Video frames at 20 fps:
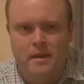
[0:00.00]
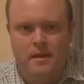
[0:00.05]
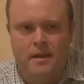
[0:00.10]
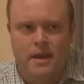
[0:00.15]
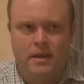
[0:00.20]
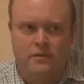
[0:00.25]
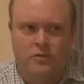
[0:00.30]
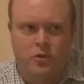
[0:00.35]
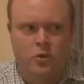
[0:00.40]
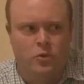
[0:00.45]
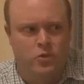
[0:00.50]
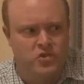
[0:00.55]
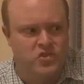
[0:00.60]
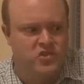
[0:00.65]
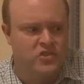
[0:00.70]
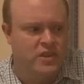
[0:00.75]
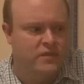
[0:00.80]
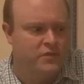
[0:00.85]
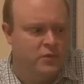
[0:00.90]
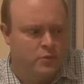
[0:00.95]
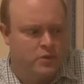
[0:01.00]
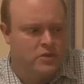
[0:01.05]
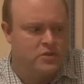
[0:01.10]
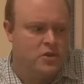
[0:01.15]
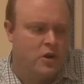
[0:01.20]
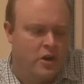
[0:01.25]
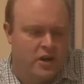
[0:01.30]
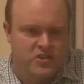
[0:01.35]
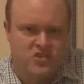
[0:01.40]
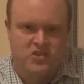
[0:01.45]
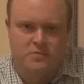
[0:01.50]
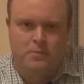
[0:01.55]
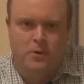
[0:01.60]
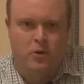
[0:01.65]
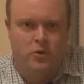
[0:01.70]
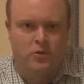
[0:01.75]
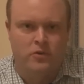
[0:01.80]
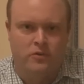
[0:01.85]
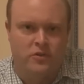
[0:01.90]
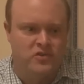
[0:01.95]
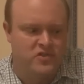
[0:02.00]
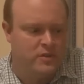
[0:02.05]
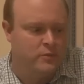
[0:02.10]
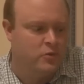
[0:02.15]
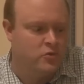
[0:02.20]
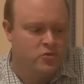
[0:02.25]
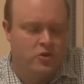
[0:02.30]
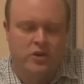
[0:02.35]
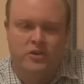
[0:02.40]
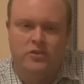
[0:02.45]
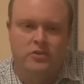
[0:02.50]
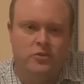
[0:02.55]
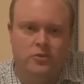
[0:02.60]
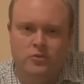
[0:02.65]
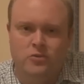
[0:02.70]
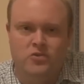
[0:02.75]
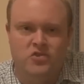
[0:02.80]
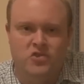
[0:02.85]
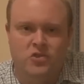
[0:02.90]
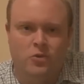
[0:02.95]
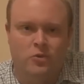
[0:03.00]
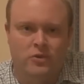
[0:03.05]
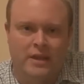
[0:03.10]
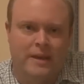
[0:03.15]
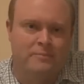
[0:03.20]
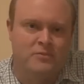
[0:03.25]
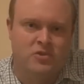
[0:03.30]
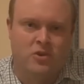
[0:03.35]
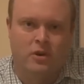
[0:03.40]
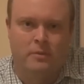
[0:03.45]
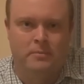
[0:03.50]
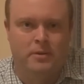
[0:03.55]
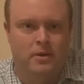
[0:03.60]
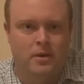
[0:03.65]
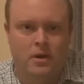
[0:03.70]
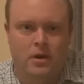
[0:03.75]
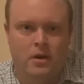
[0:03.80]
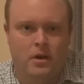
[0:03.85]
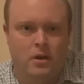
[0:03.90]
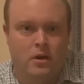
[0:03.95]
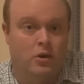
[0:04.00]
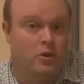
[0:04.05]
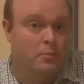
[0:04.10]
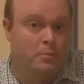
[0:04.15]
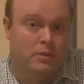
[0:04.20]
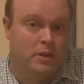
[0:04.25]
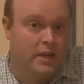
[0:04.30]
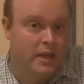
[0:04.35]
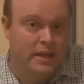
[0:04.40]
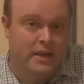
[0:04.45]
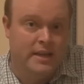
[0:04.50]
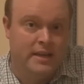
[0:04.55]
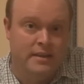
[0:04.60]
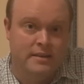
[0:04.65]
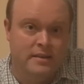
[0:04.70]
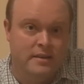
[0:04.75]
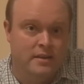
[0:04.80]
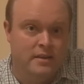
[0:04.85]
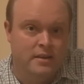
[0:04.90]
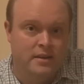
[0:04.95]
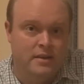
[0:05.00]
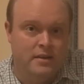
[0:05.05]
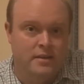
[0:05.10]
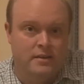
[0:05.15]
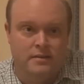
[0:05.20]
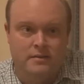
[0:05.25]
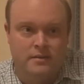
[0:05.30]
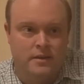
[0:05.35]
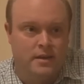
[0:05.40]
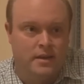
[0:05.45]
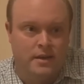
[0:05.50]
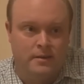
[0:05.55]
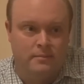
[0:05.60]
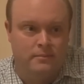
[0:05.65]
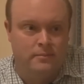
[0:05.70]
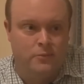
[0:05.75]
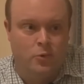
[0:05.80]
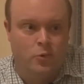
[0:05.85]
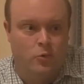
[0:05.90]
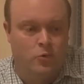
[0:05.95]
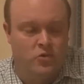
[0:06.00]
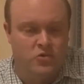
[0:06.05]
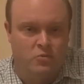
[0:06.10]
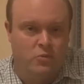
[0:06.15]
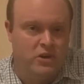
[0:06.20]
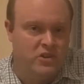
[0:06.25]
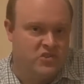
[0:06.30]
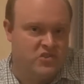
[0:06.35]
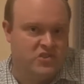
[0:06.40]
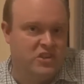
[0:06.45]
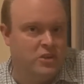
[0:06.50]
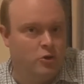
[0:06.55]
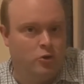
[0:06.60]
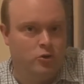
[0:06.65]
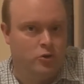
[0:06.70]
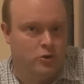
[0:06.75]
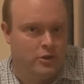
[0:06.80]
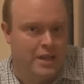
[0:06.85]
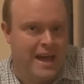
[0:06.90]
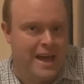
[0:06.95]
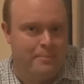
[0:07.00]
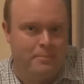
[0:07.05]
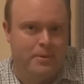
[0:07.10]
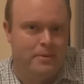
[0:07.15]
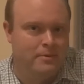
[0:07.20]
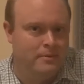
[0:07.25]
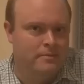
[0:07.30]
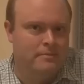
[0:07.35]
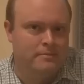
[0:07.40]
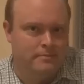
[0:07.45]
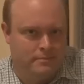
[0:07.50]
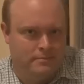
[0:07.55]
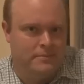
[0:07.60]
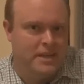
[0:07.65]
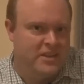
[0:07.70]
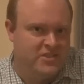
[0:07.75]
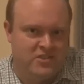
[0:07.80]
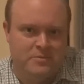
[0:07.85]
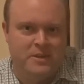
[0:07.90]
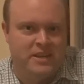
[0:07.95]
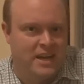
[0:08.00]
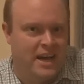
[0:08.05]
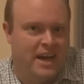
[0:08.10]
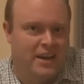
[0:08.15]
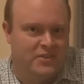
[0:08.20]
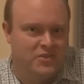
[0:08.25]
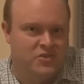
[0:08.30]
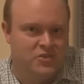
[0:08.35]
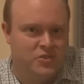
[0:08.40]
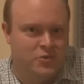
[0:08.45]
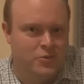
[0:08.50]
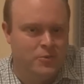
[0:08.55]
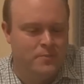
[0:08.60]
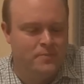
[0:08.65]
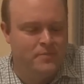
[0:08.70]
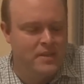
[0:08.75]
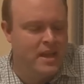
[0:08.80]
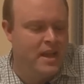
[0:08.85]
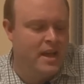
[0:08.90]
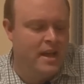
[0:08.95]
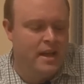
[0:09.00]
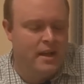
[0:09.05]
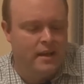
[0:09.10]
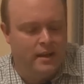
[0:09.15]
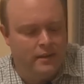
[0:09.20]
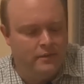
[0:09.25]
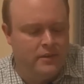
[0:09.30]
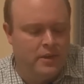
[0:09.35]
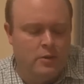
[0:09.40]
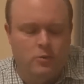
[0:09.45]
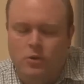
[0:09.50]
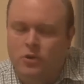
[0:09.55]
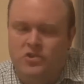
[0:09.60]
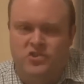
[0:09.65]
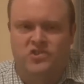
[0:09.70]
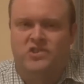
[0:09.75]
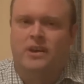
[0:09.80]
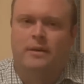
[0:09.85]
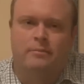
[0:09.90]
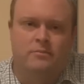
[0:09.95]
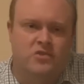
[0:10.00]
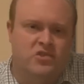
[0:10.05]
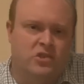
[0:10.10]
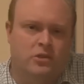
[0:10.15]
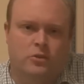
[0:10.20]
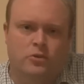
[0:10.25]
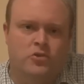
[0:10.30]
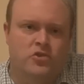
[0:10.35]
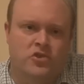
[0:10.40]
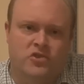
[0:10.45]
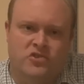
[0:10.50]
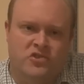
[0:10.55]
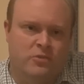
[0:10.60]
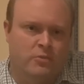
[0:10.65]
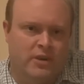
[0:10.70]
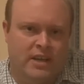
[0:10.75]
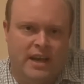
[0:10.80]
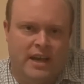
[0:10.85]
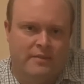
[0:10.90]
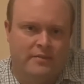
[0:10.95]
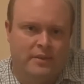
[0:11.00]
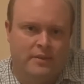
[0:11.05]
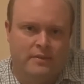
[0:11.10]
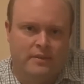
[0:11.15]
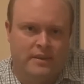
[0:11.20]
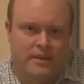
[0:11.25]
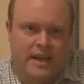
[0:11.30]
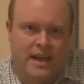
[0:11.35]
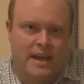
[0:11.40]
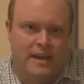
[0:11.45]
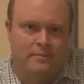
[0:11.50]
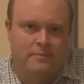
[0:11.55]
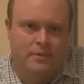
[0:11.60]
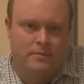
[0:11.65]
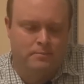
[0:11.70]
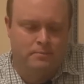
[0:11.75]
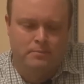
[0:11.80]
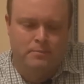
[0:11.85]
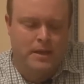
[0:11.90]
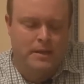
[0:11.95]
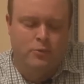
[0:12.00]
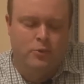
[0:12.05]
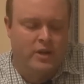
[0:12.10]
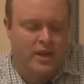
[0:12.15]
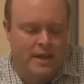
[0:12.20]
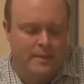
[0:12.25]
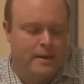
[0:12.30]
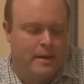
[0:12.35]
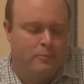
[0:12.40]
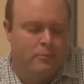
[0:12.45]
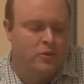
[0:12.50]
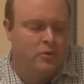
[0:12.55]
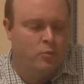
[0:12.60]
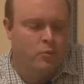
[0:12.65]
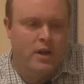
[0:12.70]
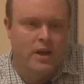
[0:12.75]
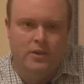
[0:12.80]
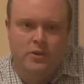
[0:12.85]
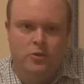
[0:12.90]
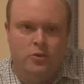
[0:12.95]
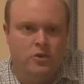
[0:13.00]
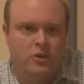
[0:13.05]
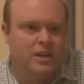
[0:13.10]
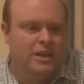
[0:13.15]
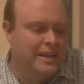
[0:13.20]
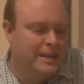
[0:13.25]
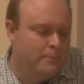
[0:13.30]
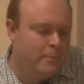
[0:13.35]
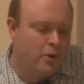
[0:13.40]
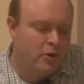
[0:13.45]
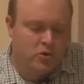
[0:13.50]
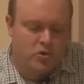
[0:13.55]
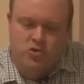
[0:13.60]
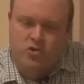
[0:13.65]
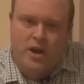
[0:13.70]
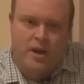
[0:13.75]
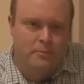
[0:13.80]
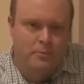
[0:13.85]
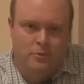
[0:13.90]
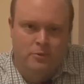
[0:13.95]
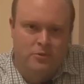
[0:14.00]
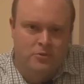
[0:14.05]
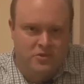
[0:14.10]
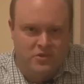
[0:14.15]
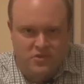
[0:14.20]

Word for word: And of course, if you're in a tight spot, or for example, you're trying to use your laptop on a plane, um, or when it's sitting on your lap, that's a bit hard to do. There were some solutions that were that, that, came, that people came up with where you could clip on a trackball onto